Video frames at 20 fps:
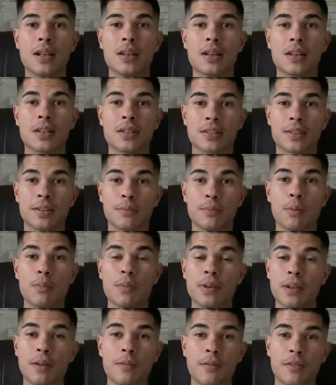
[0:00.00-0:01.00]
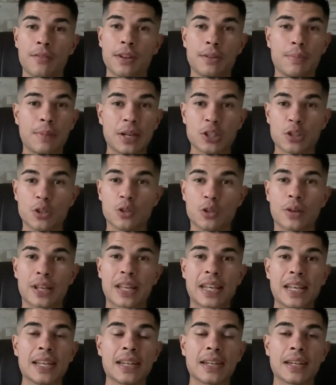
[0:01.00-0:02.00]
So when imagine you're
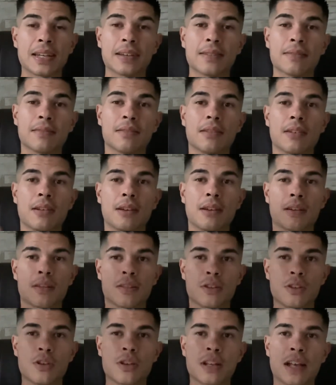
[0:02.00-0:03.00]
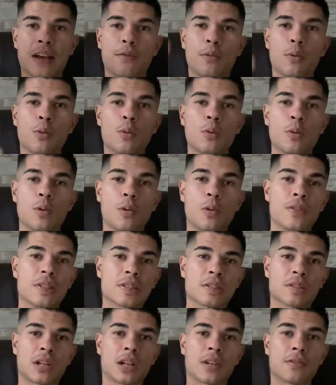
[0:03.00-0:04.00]
here, you can have all of this
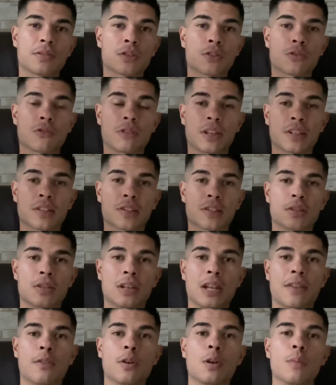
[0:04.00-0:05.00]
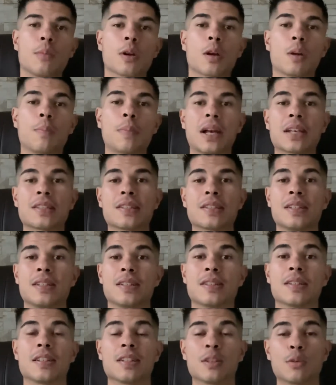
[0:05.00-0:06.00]
kind of stress. You'll have a lot more capacity to
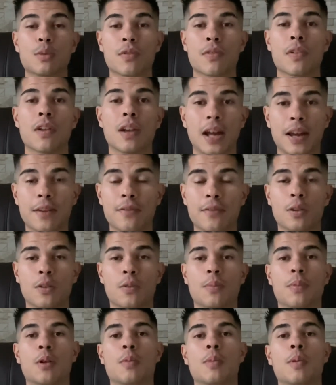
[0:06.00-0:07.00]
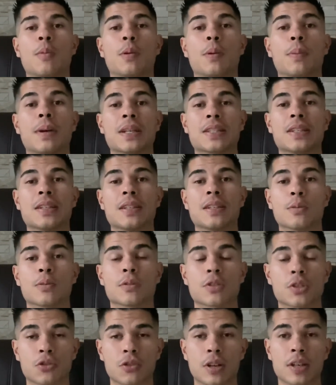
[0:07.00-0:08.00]
deal with life, a lot more capacity to deal with
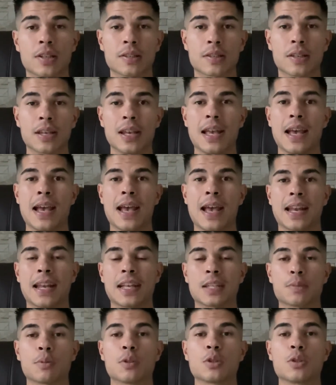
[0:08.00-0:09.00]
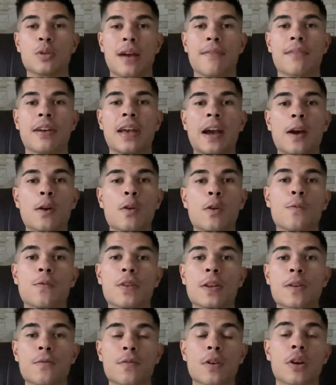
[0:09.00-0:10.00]
stress. And that's because you have a healthy
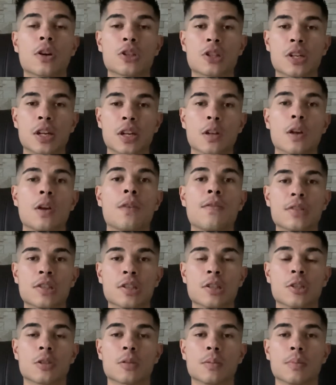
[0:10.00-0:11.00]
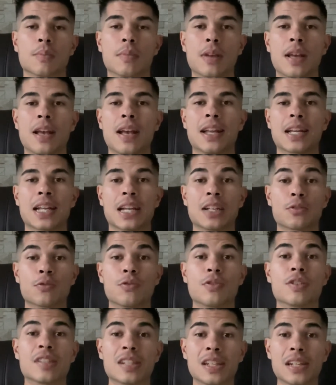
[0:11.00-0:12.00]
functioning nervous system that is
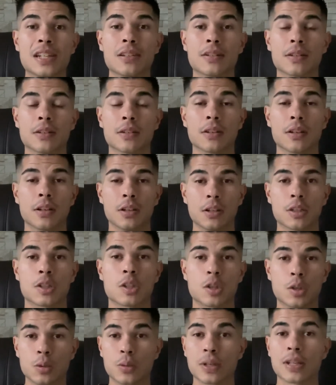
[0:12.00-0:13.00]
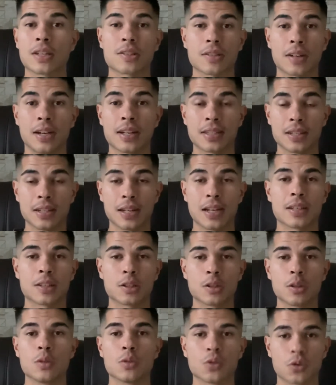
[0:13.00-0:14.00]
resilient to anxiety and
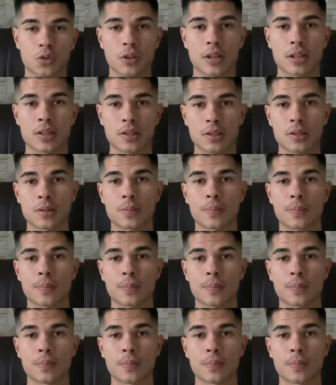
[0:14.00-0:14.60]
to stress.